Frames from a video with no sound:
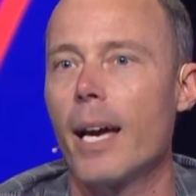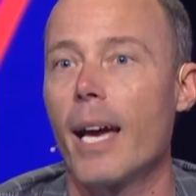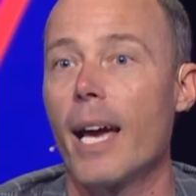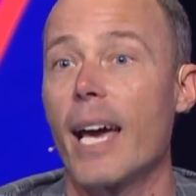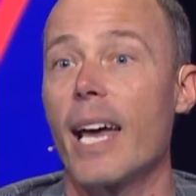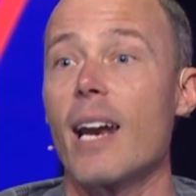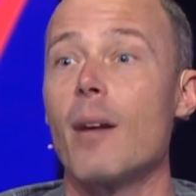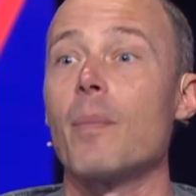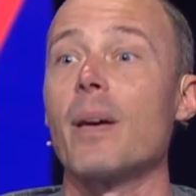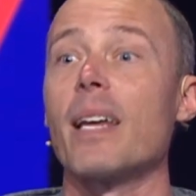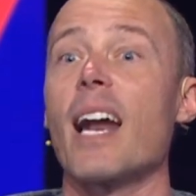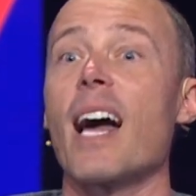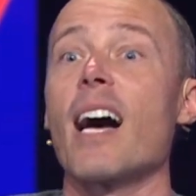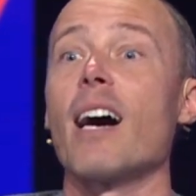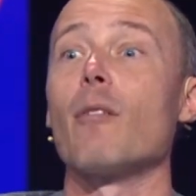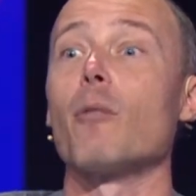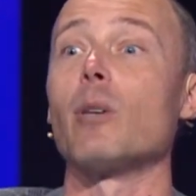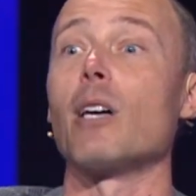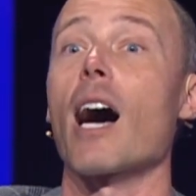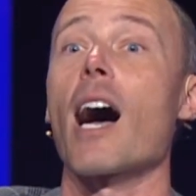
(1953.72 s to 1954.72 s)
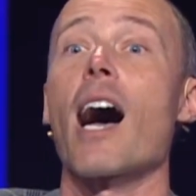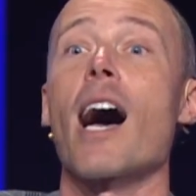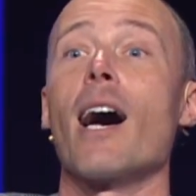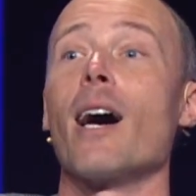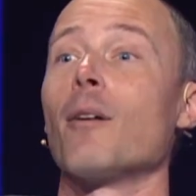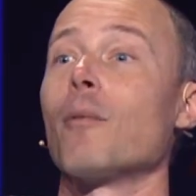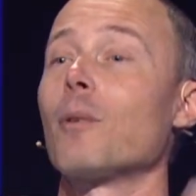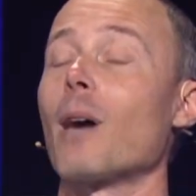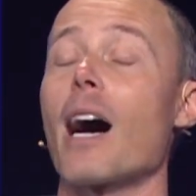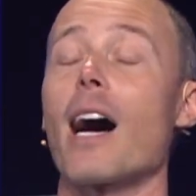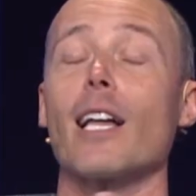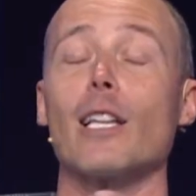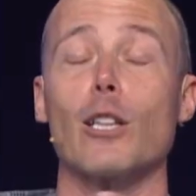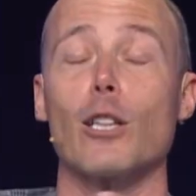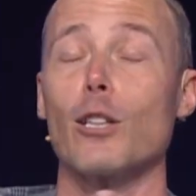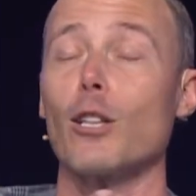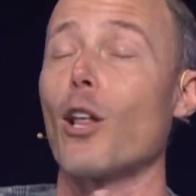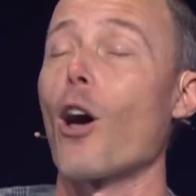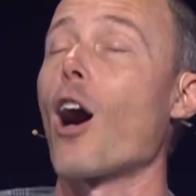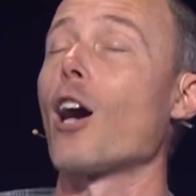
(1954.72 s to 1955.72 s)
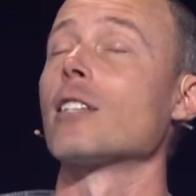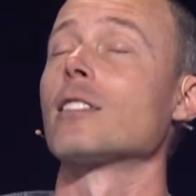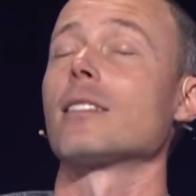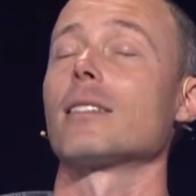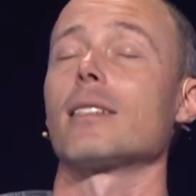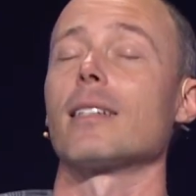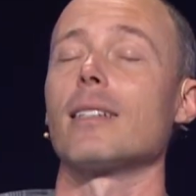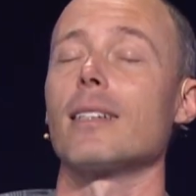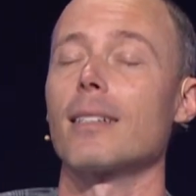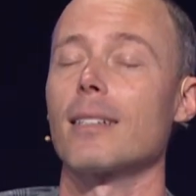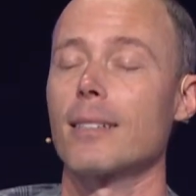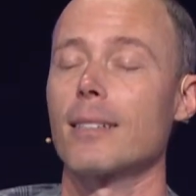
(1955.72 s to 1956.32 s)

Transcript: And I lost it.